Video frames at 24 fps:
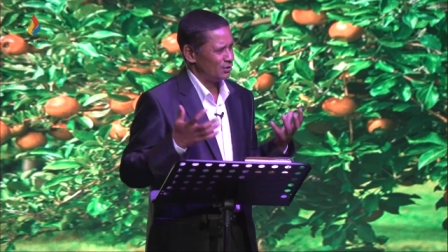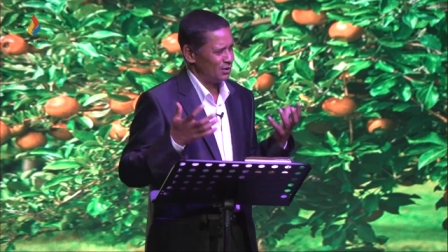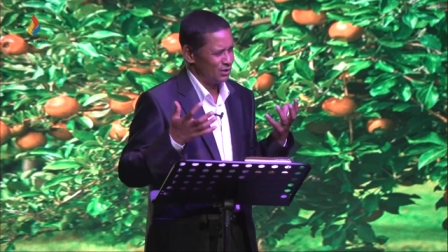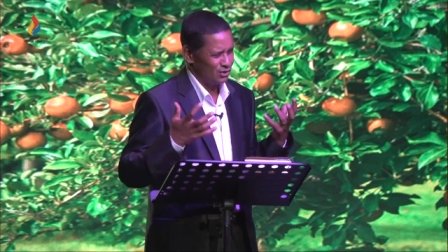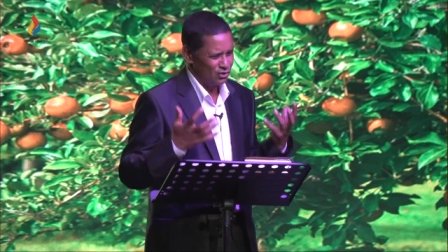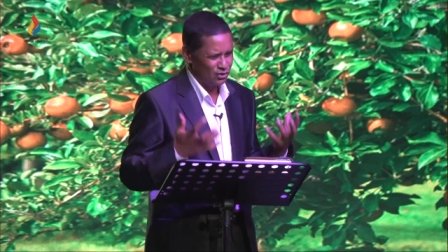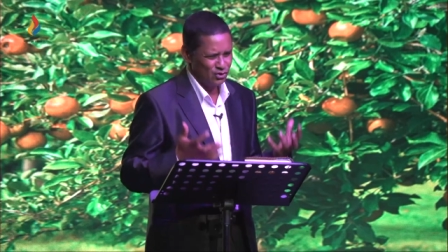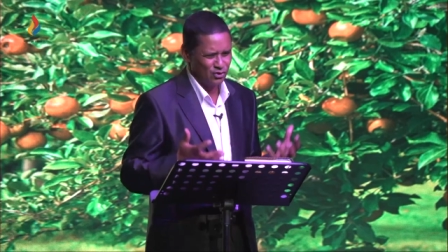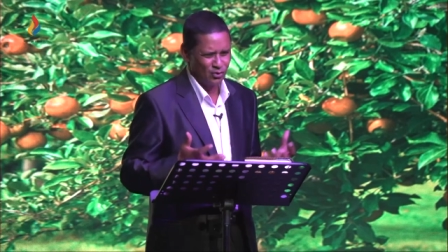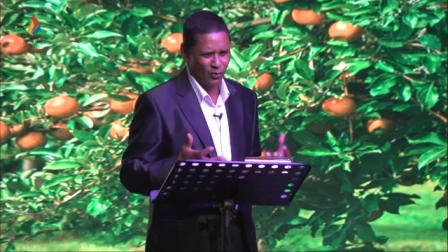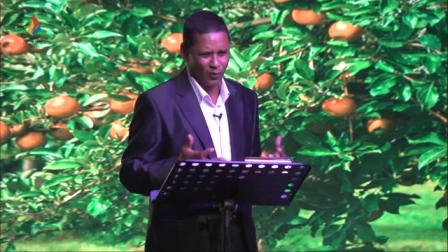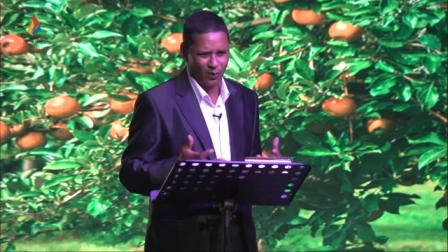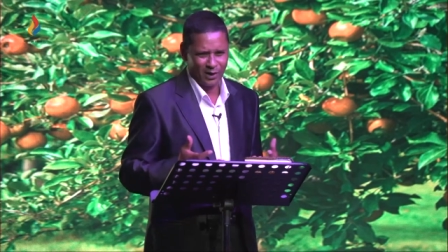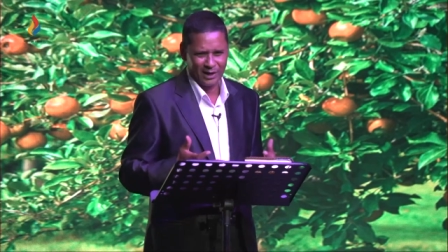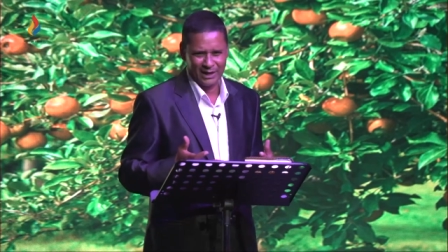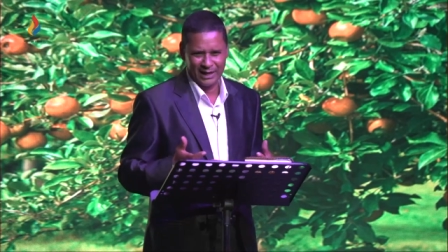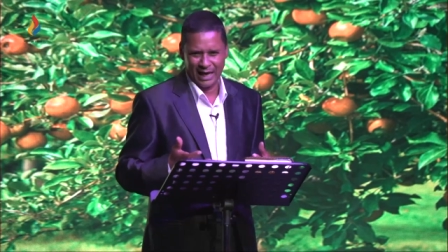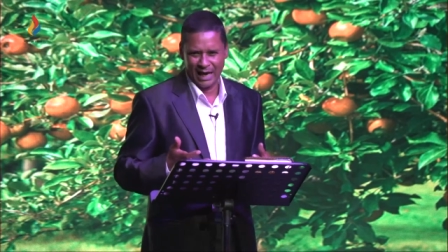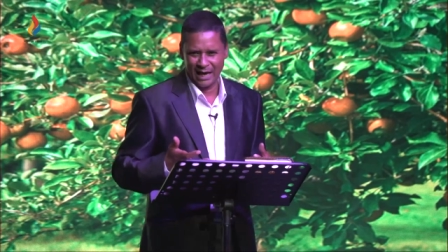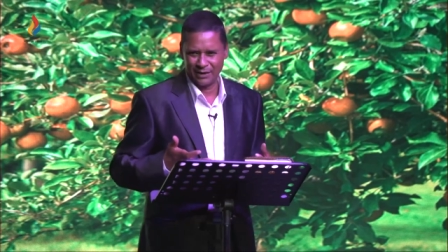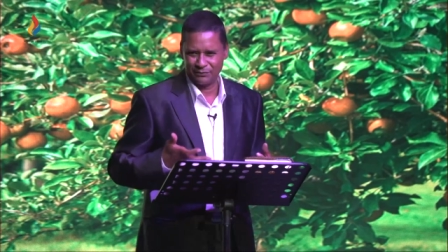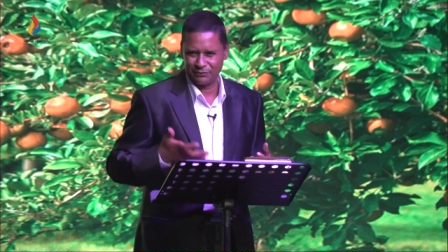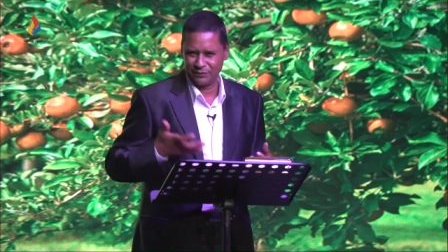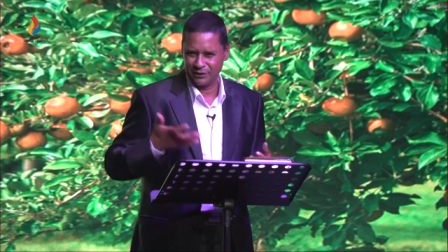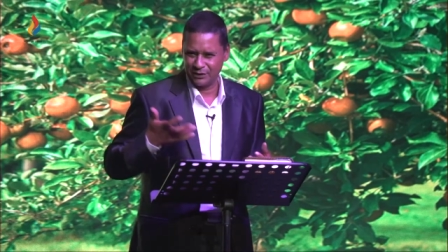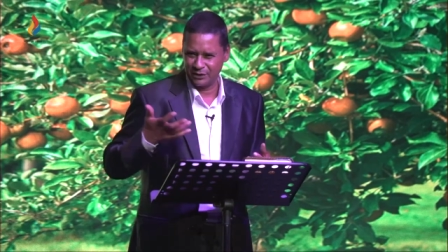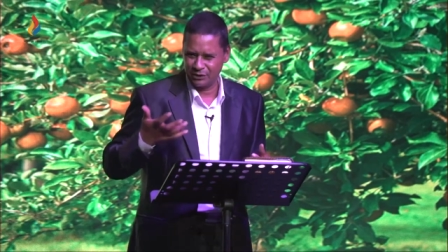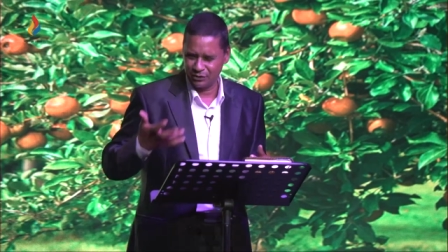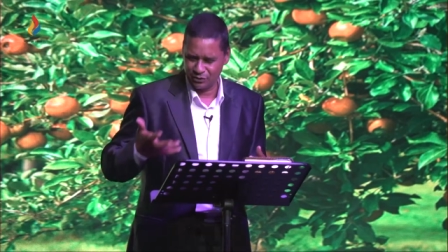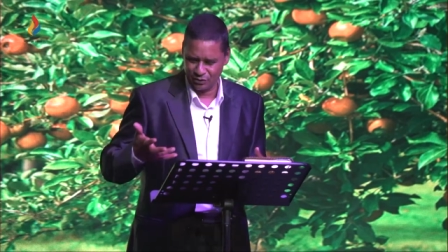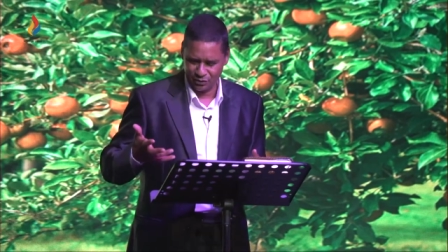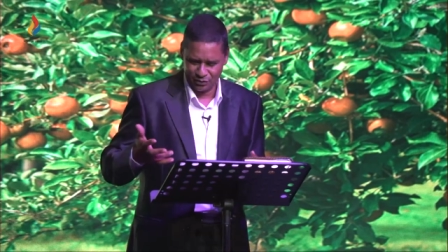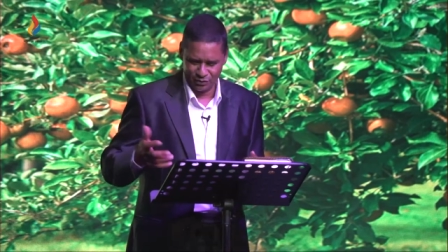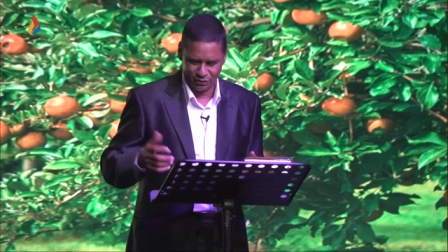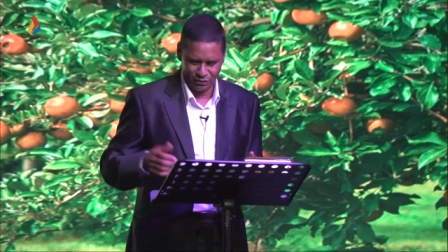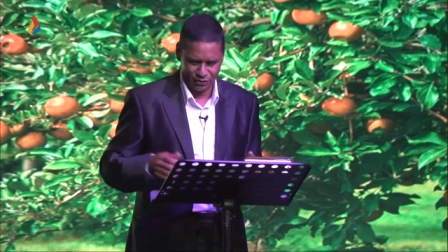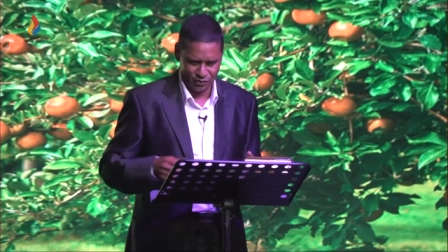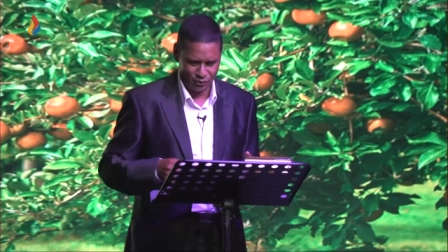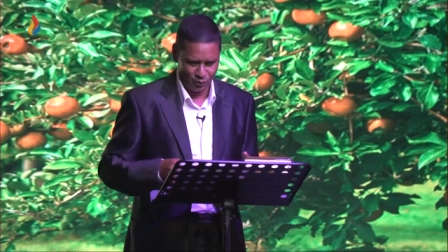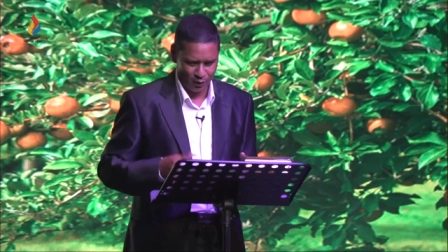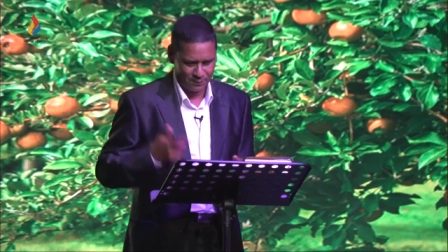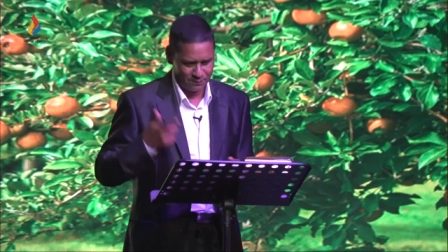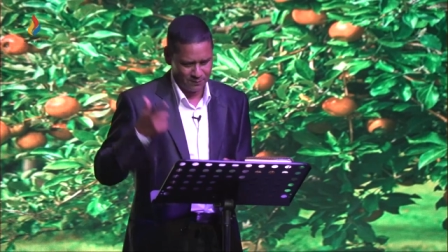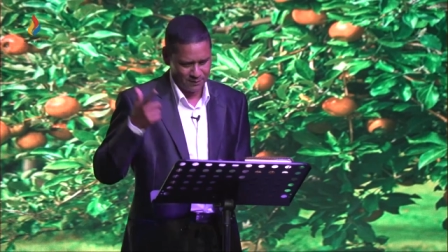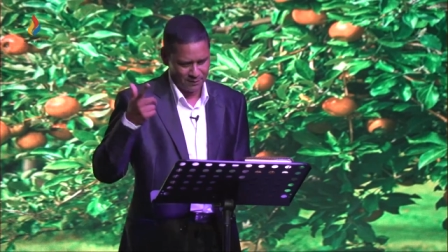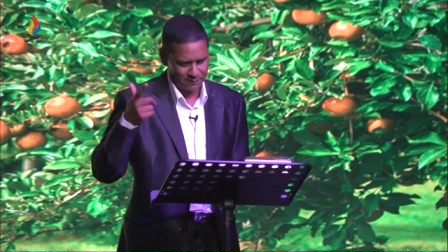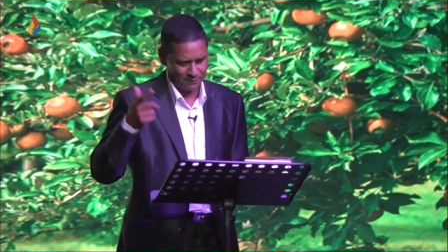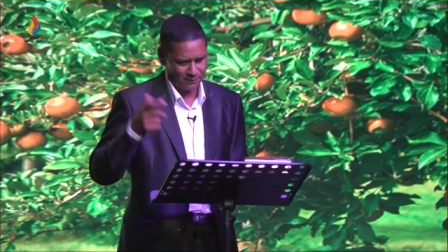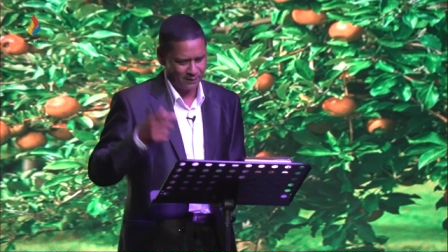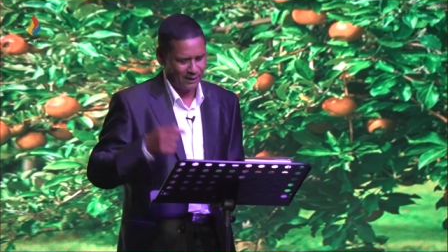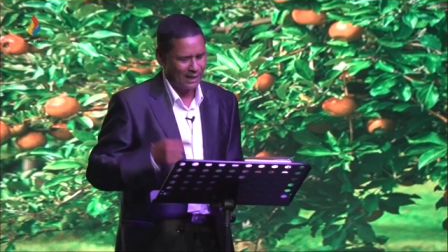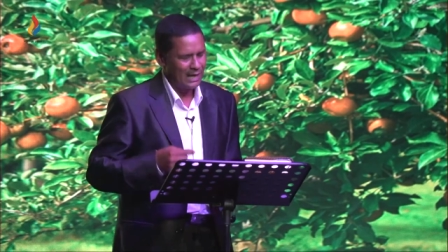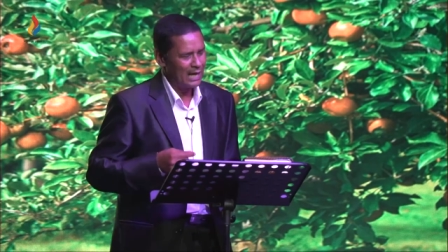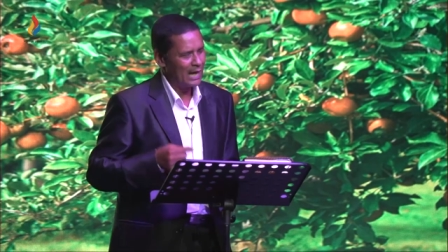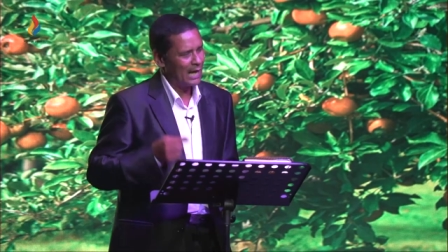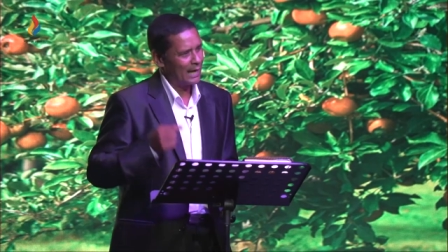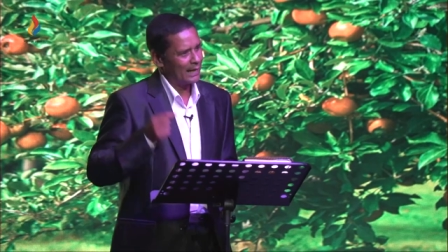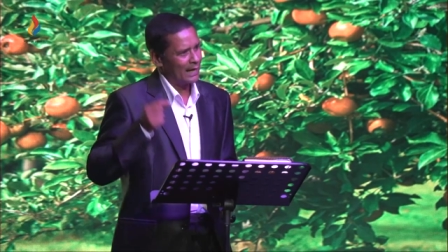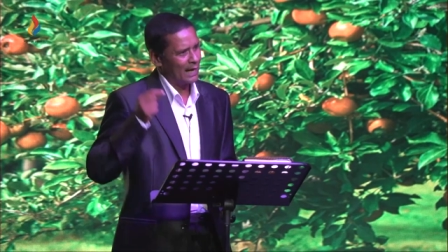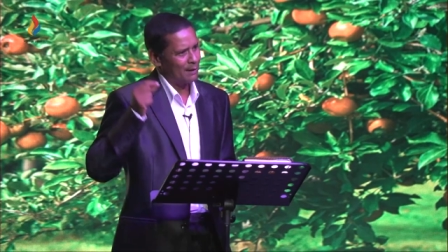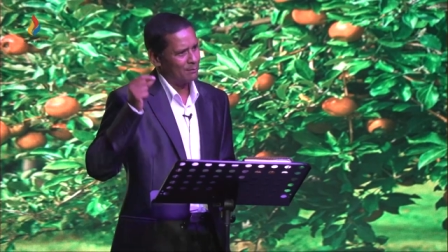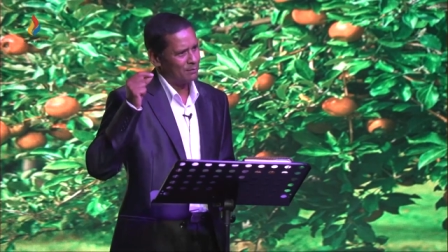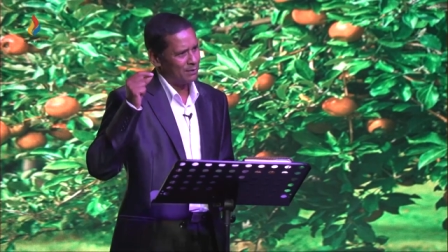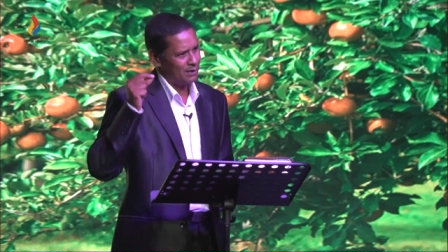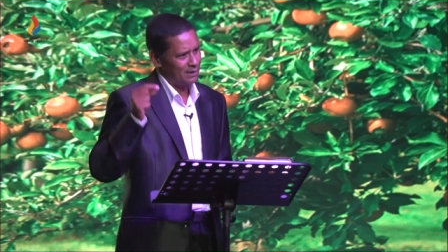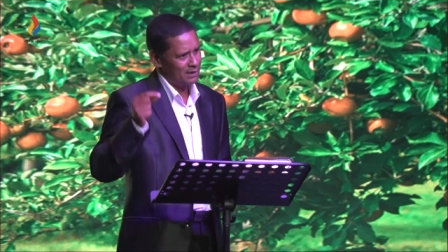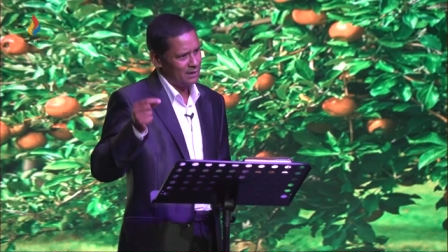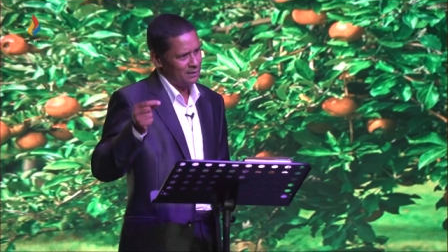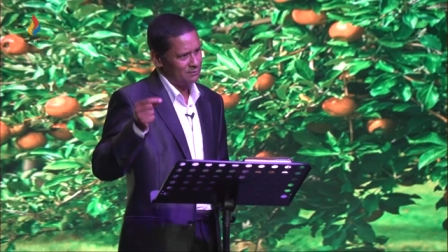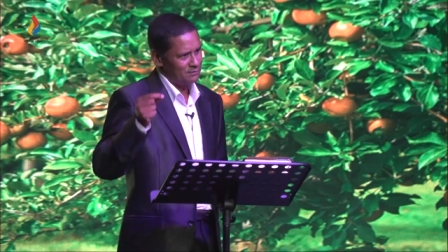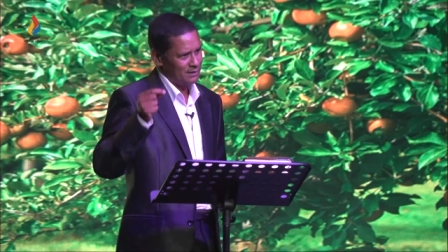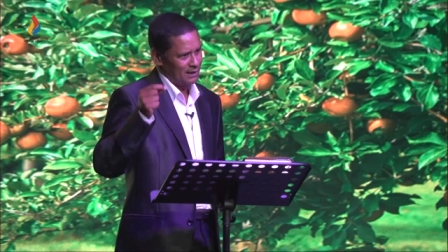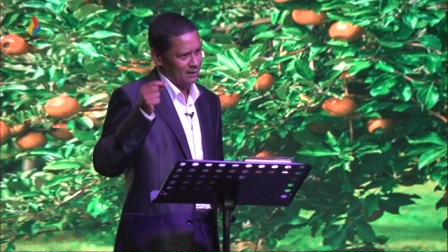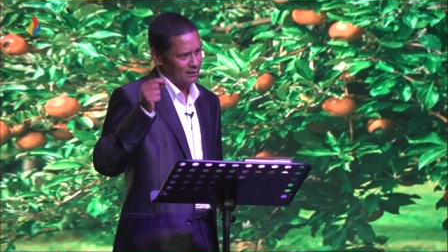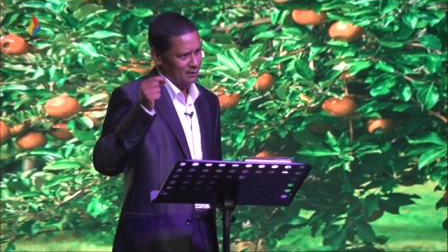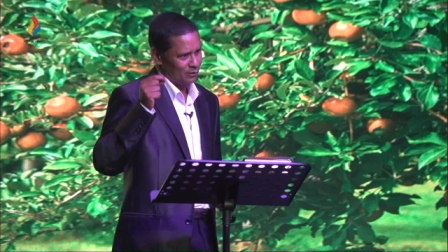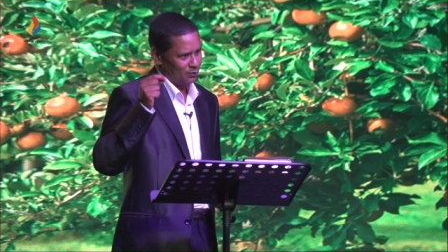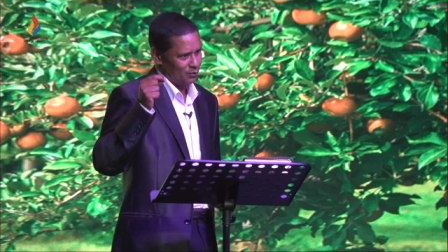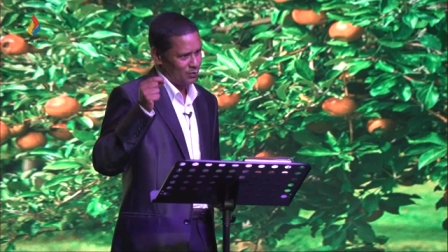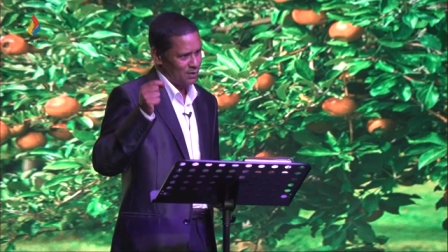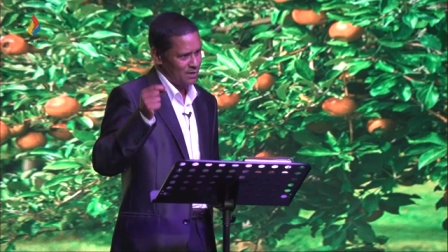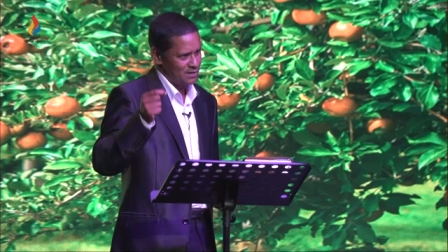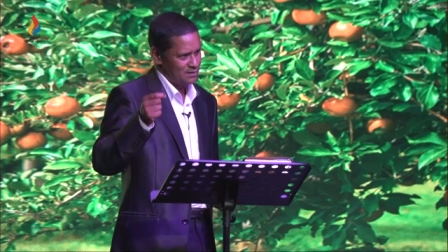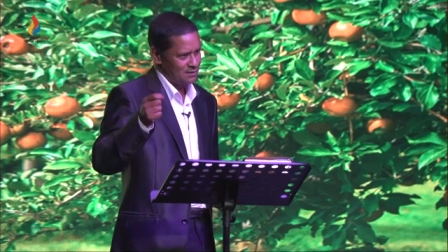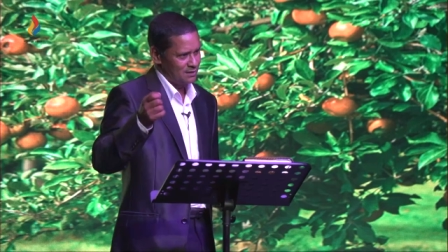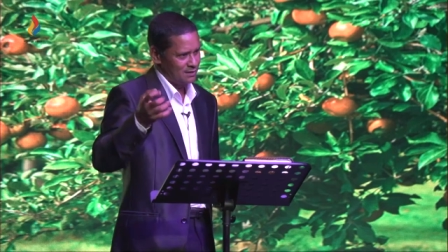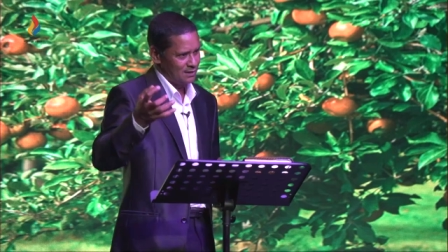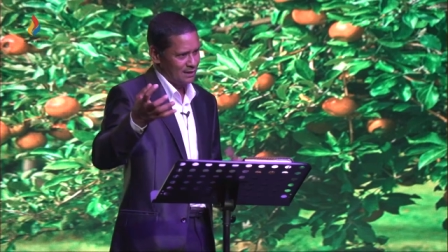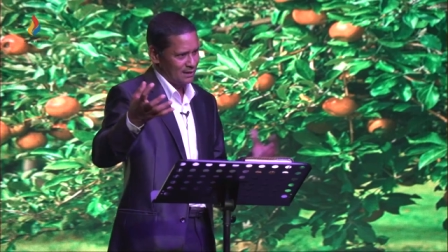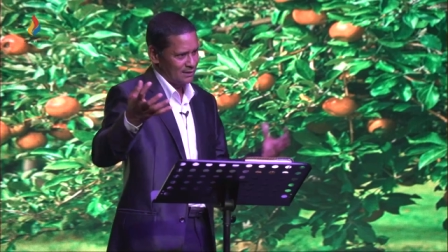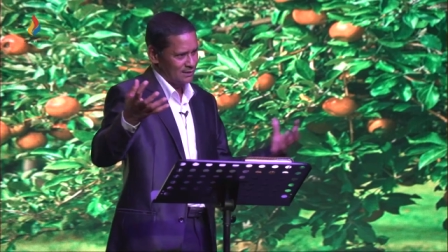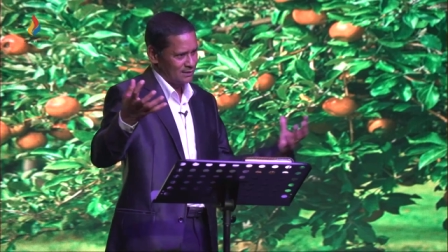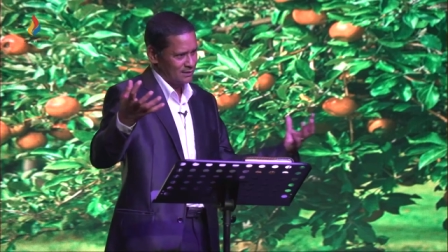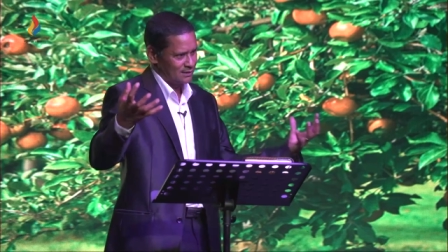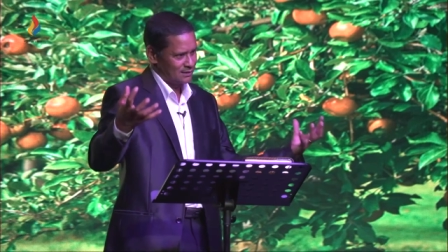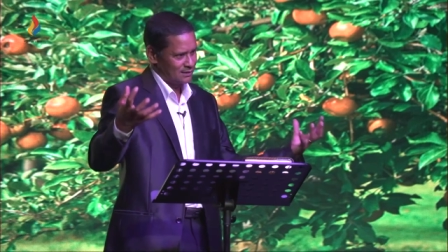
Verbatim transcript: enjoy life and to enjoy people. And I believe that the reason that